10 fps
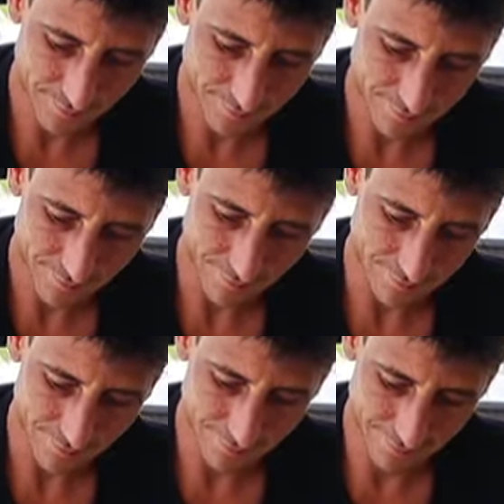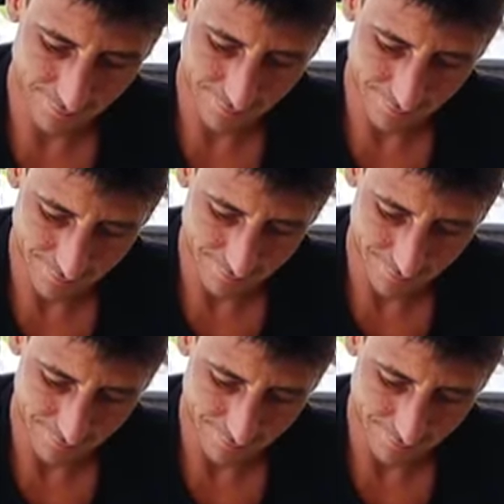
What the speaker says: (no one is talking)